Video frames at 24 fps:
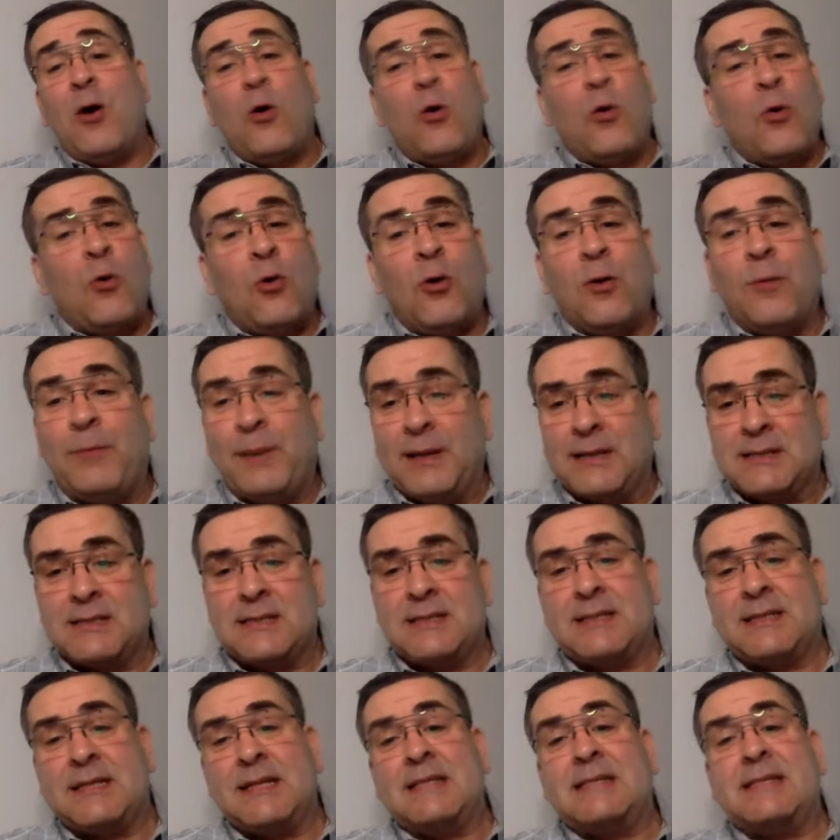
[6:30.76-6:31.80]
all
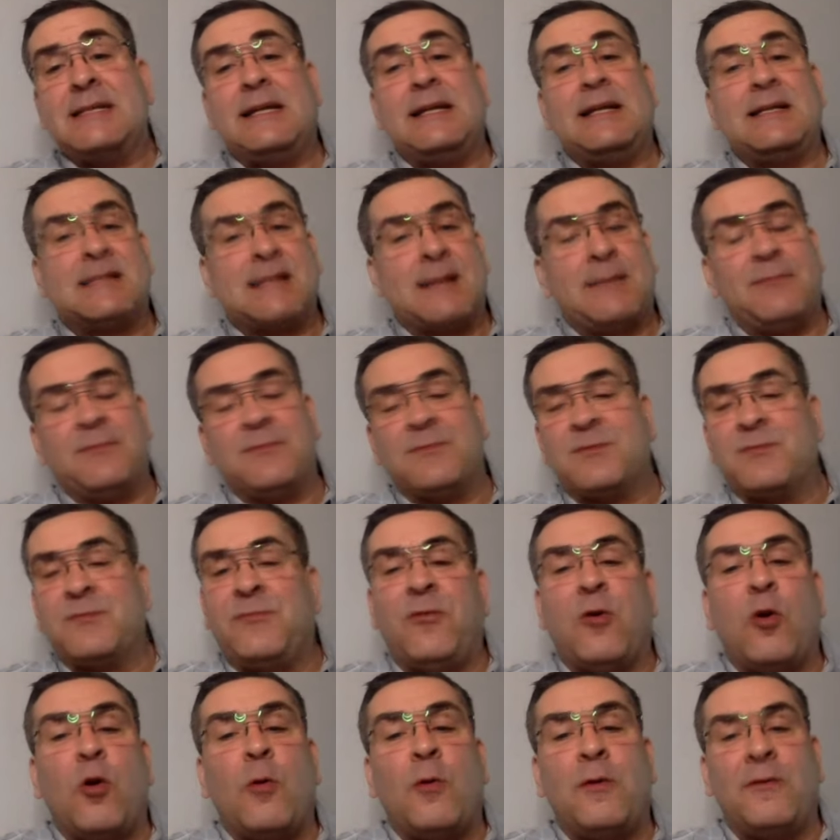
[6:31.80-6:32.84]
businesses need some
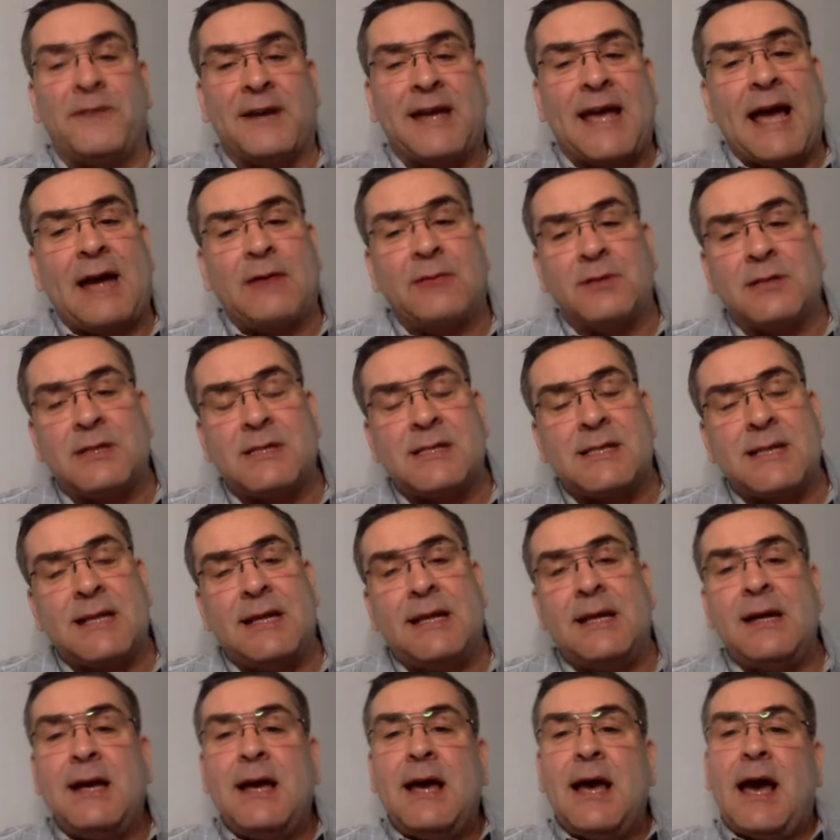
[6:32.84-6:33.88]
form of
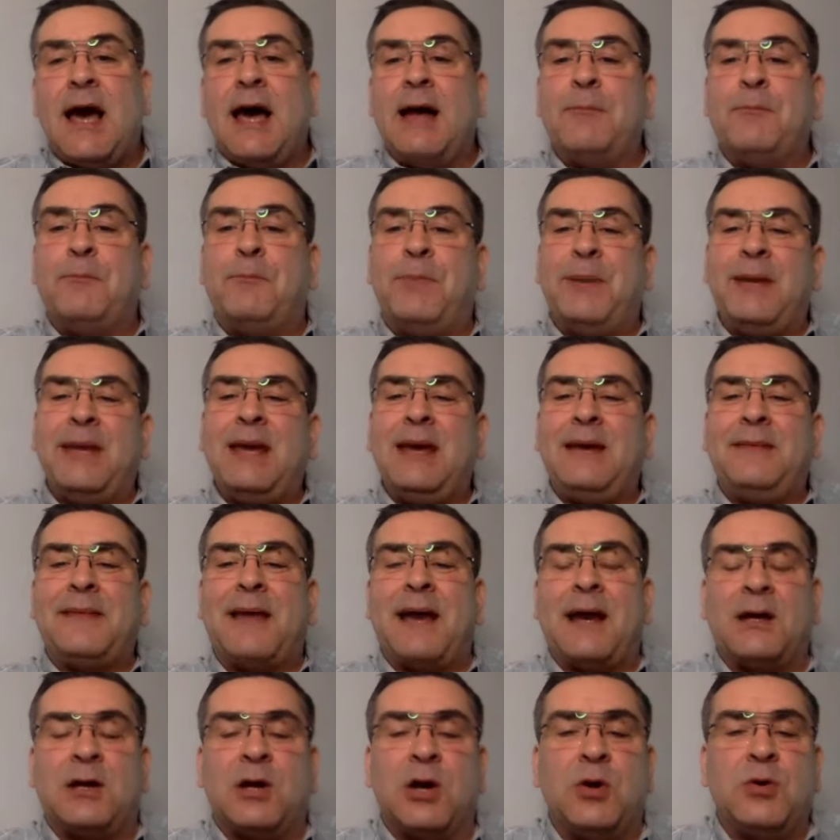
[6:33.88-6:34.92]
accountancy, and being
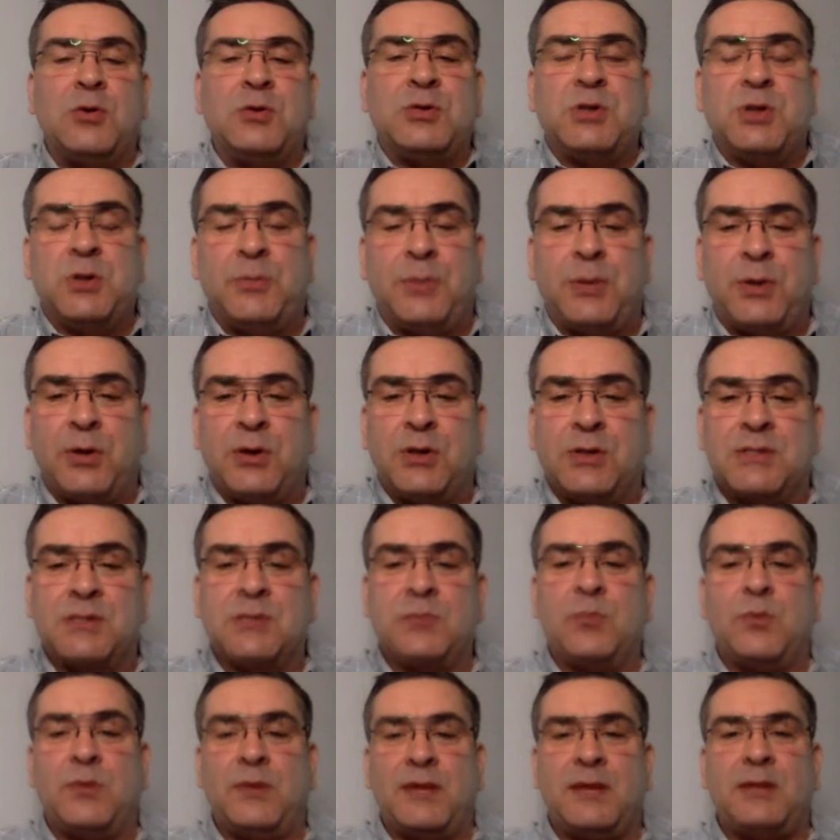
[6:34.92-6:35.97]
that go-to
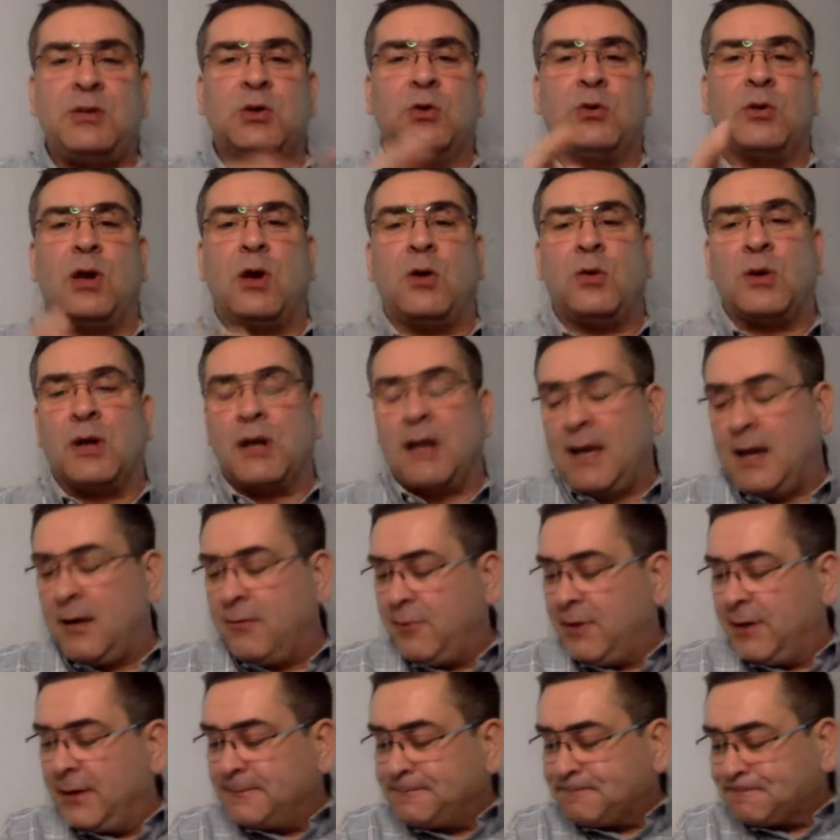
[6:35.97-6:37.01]
person within your local
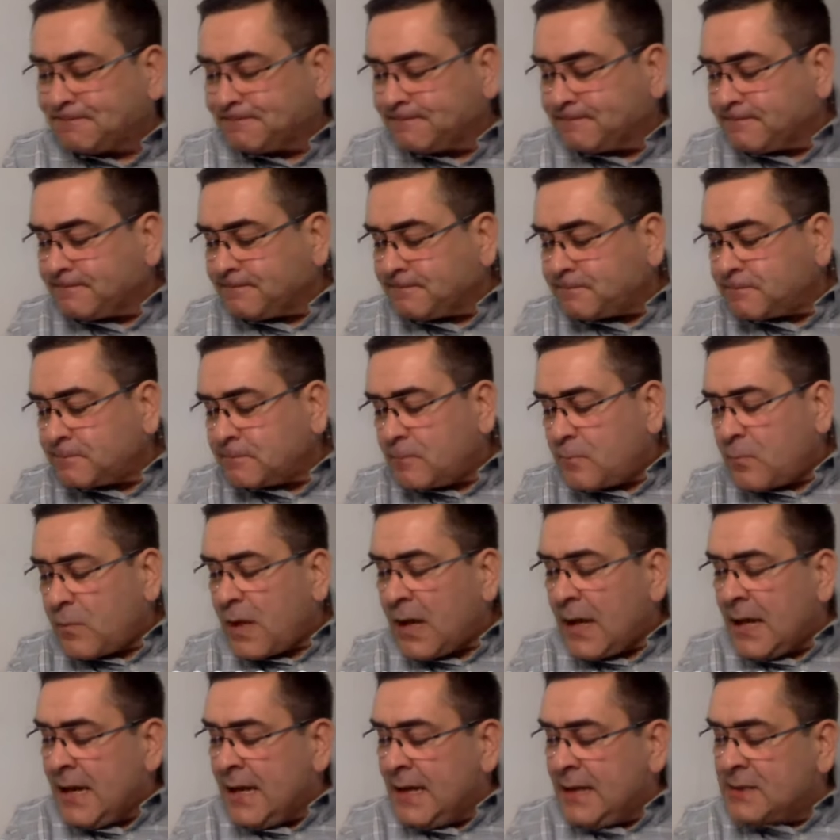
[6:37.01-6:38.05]
area
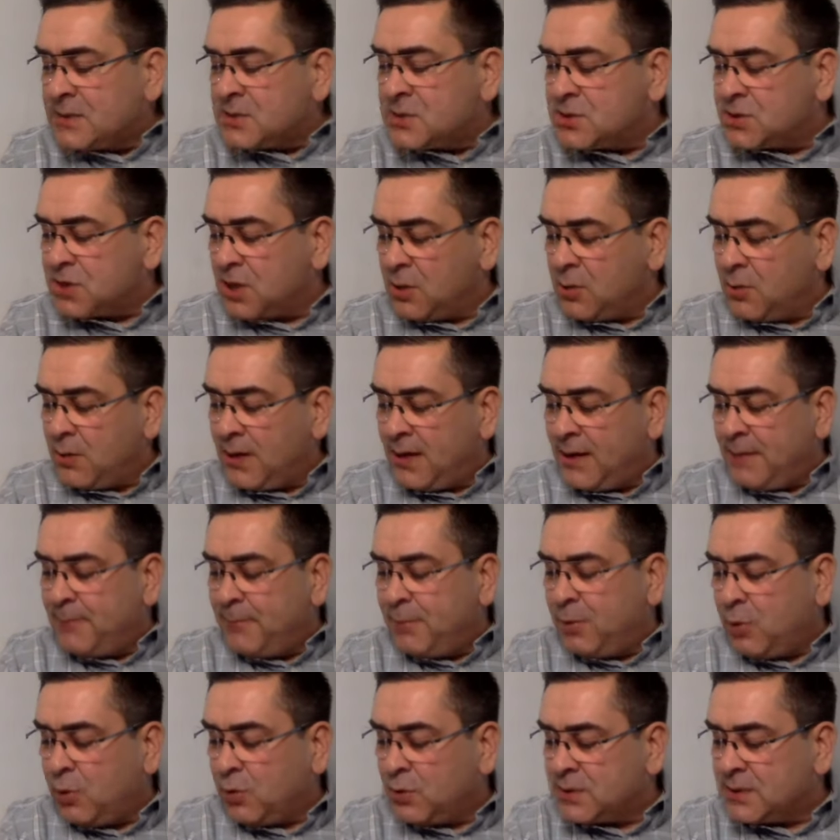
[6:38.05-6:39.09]
is so
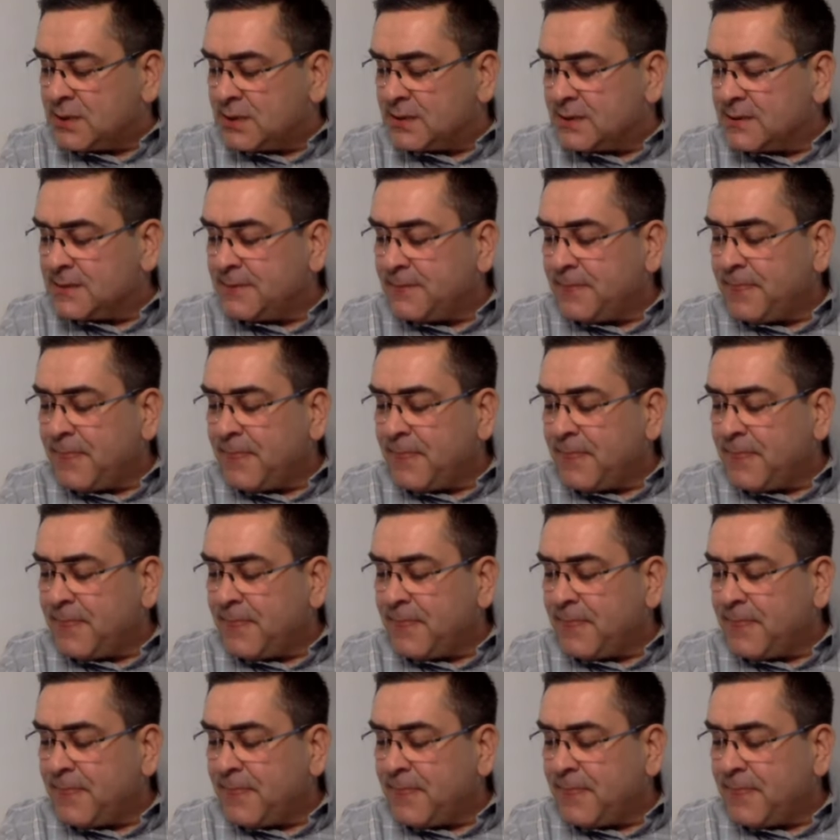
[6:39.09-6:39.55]
important.